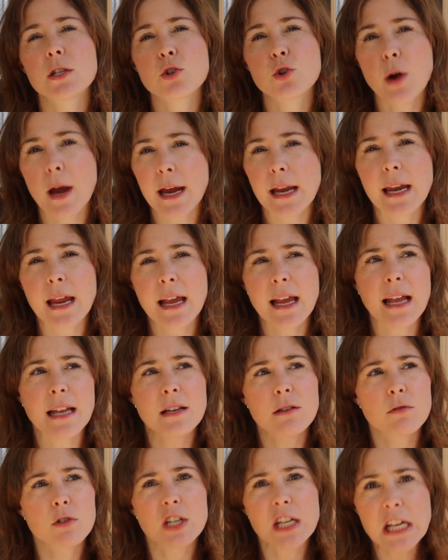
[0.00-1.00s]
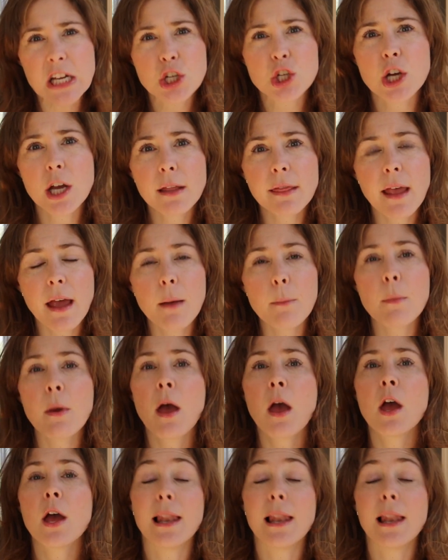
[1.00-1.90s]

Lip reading: training and teaching them